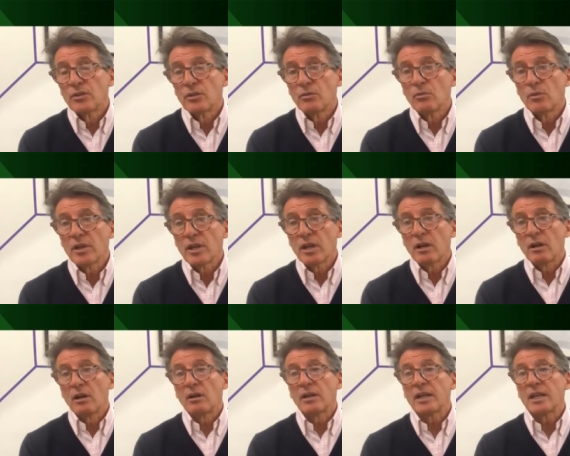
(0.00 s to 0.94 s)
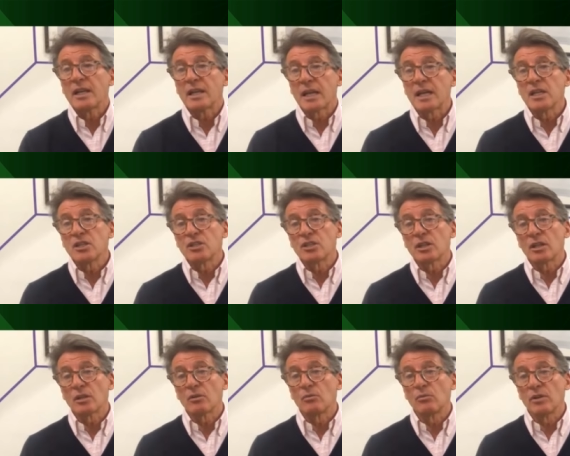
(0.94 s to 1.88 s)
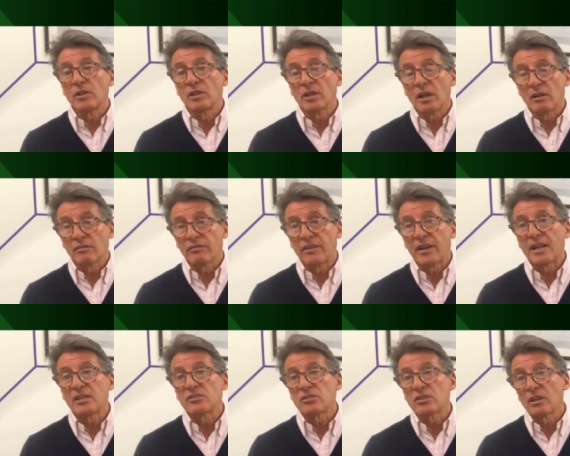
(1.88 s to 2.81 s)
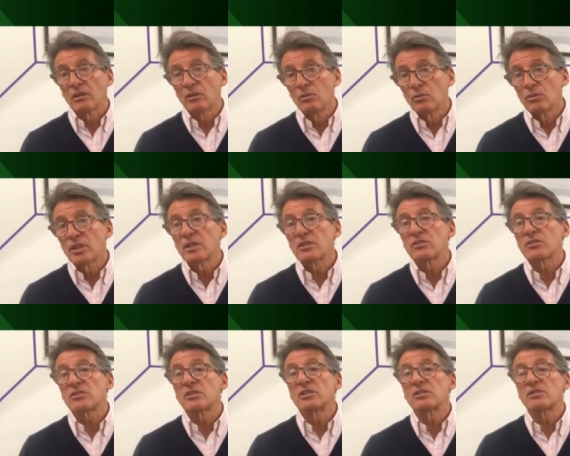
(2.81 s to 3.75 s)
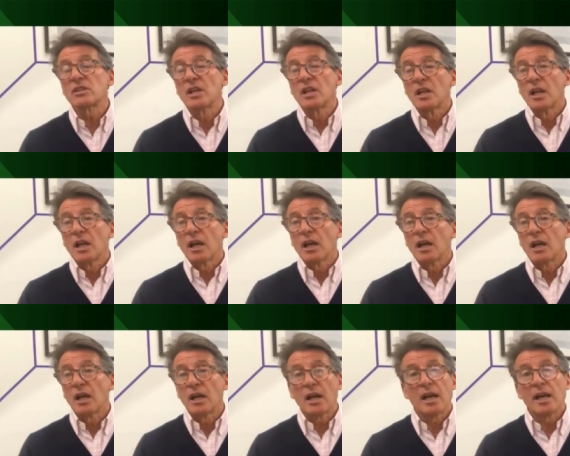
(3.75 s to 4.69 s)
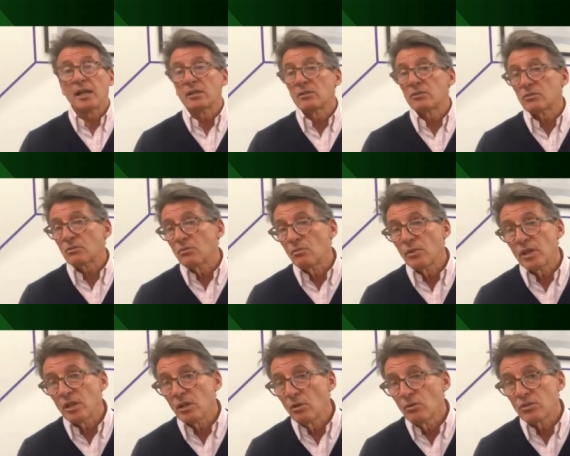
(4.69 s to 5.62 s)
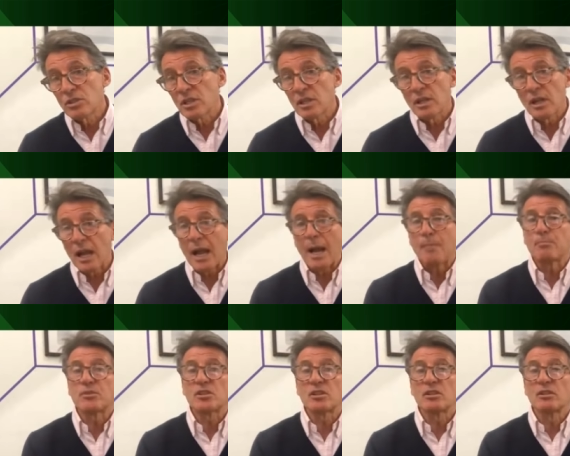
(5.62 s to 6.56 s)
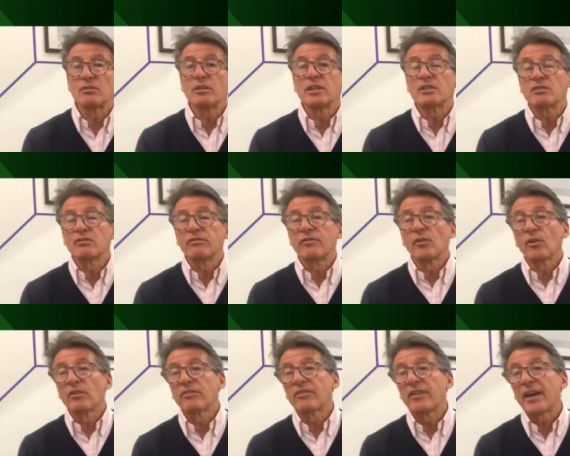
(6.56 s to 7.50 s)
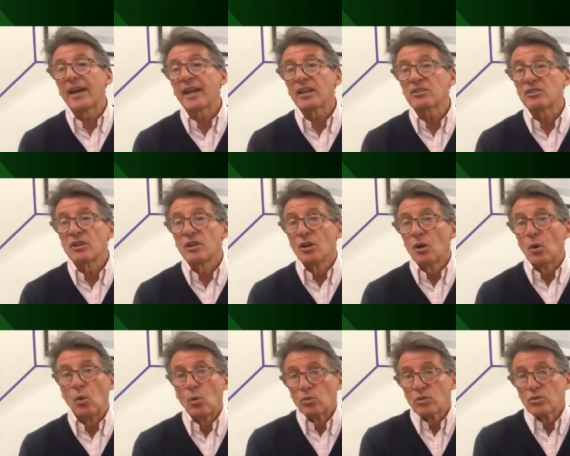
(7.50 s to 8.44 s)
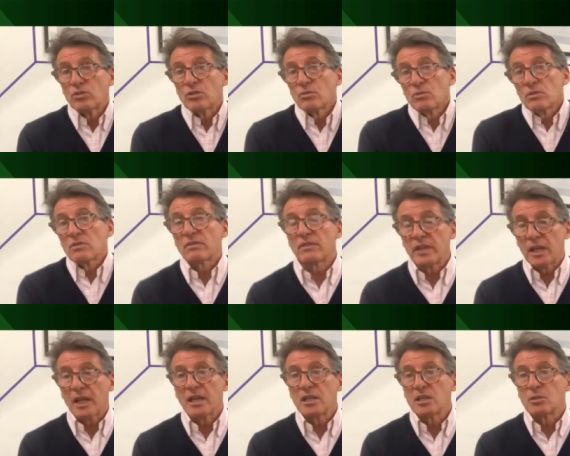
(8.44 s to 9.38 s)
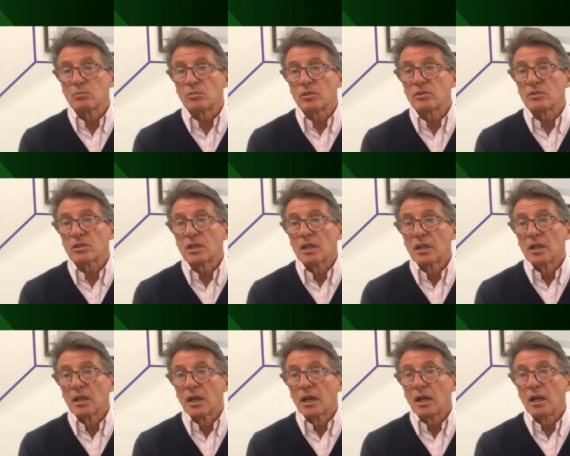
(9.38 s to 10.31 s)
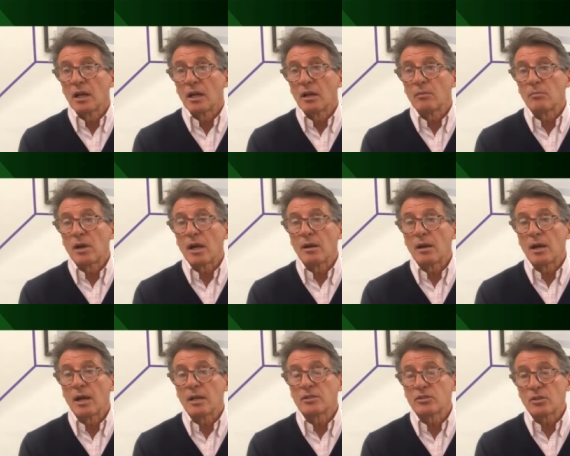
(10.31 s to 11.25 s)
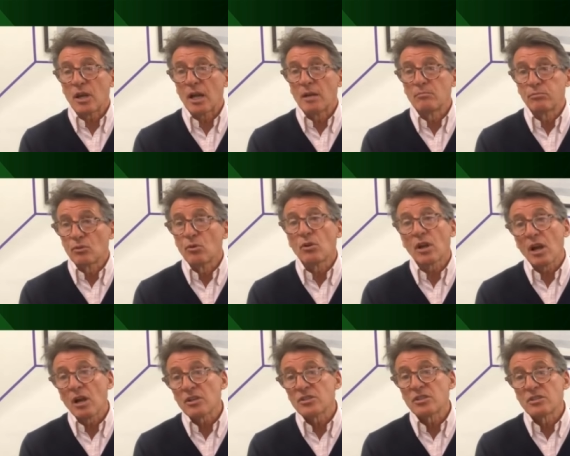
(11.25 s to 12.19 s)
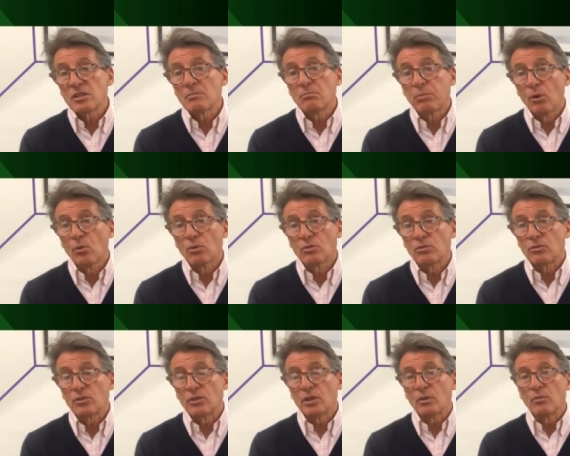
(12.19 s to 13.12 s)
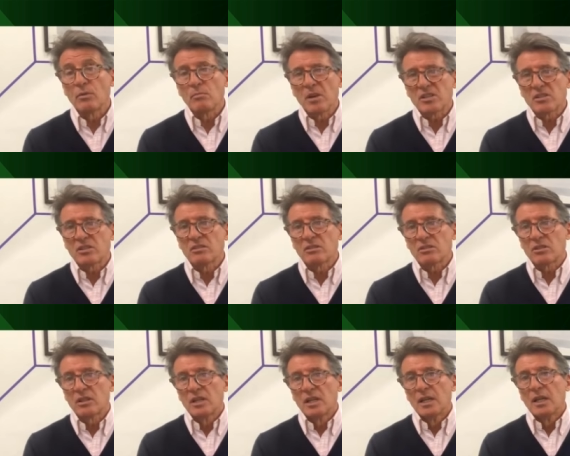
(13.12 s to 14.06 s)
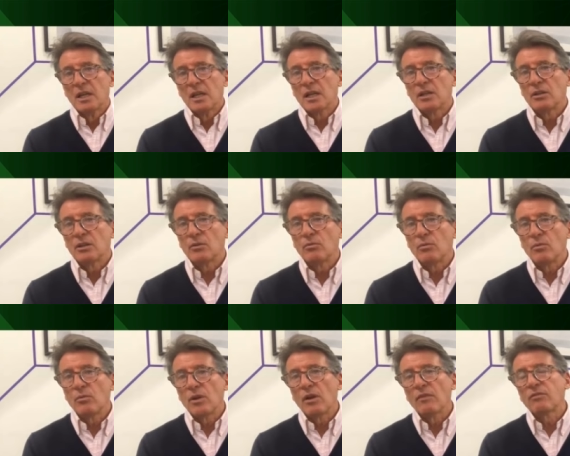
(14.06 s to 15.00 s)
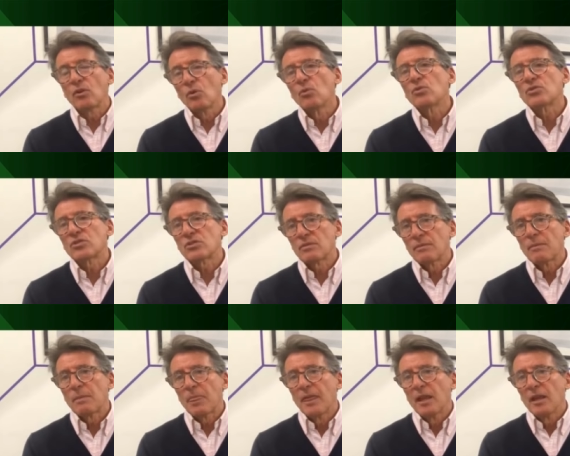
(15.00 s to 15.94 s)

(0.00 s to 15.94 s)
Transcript: that we are engaging with young fans, young audiences, uh, and we're using absolutely to full effect all the tools of engagement. Um, and and broadcast is important. You know, we mustn't. You know, of course,